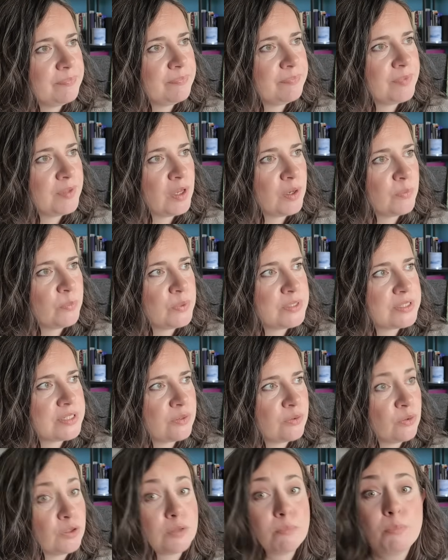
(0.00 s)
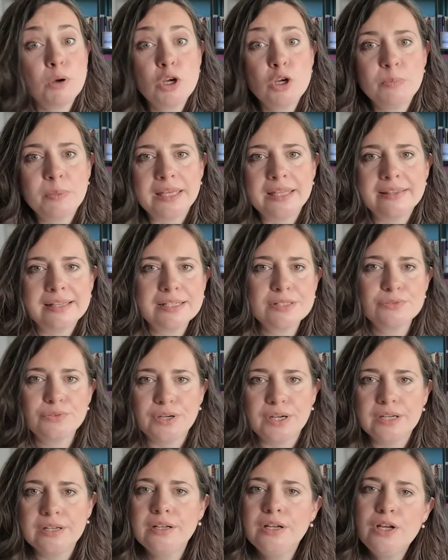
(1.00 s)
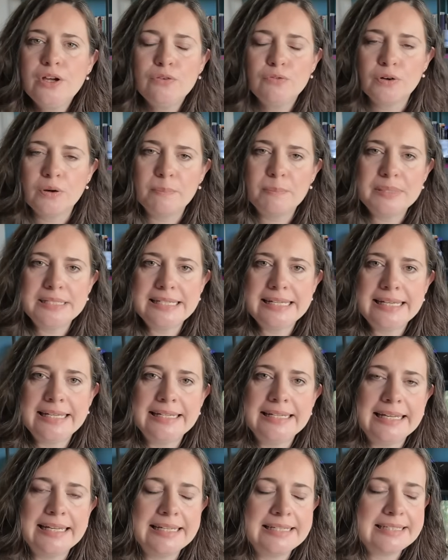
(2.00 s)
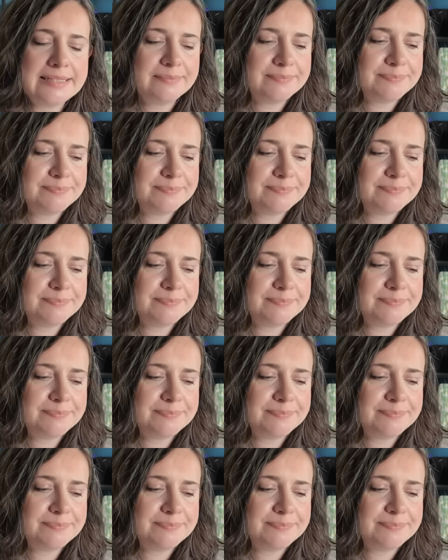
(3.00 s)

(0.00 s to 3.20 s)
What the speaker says: No, what's it called? The Moby, that's right, from Petite Knit.